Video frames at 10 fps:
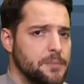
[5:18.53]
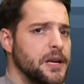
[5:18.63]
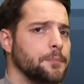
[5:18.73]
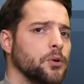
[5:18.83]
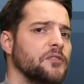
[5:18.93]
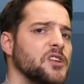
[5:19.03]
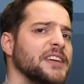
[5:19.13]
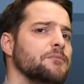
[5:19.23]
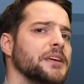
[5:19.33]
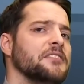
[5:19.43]
To be approved to
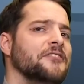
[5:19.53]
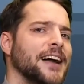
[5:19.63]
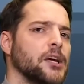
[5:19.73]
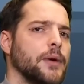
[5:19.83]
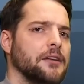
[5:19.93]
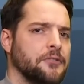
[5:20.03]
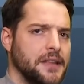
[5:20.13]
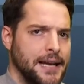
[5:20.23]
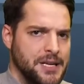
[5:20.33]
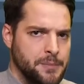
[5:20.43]
even be evaluated for
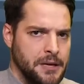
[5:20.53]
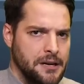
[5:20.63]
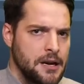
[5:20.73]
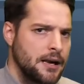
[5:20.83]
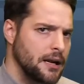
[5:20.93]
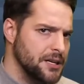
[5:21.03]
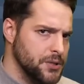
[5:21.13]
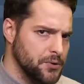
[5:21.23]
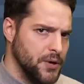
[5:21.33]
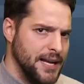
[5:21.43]
the ESB, a
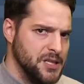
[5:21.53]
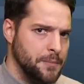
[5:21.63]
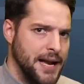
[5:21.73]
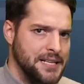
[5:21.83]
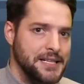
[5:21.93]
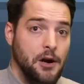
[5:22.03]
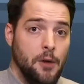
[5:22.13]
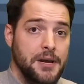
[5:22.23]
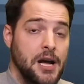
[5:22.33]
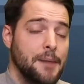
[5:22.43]
soldier has to pass the
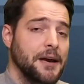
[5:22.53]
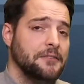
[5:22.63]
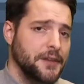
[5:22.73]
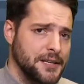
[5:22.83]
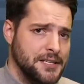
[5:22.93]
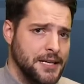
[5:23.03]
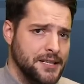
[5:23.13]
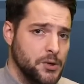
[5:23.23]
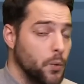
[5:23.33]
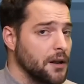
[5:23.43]
Army Combat Fitness
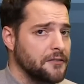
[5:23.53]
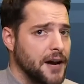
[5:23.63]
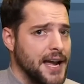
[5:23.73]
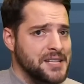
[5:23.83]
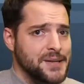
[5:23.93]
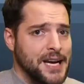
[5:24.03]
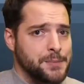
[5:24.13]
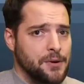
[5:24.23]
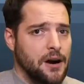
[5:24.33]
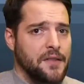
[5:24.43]
Test, qualify as an
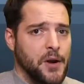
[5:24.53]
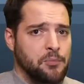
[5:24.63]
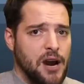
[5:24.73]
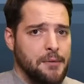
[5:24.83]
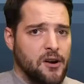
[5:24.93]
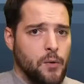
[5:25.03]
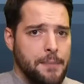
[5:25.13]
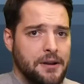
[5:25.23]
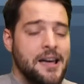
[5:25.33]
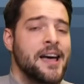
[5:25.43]
expert on their primary
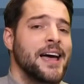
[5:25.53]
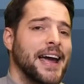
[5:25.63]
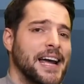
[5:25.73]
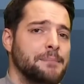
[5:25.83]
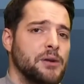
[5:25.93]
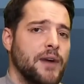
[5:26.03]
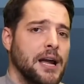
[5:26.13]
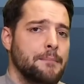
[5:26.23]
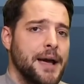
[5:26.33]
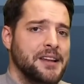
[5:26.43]
weapon, and be
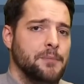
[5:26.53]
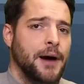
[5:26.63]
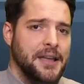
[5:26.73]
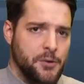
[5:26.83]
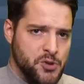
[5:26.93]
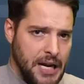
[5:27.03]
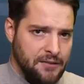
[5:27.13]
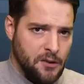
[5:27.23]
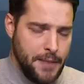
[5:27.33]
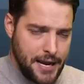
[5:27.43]
recommended by their chain
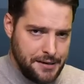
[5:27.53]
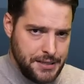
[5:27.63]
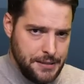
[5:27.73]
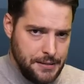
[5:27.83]
of command.